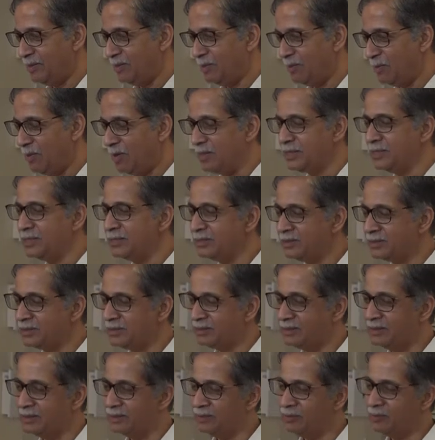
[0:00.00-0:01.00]
What is
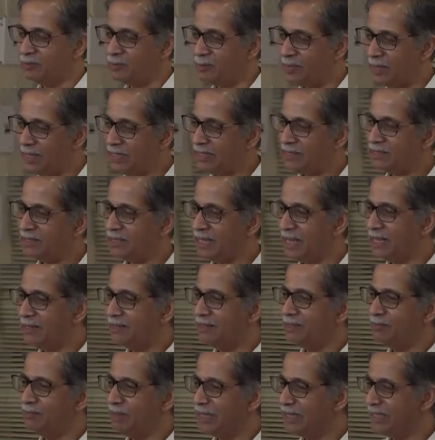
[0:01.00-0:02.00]
the weight
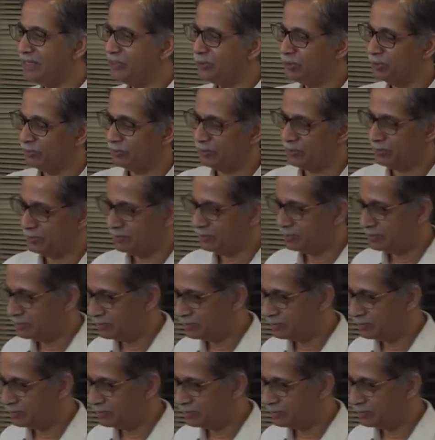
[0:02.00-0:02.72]
carried by each of you?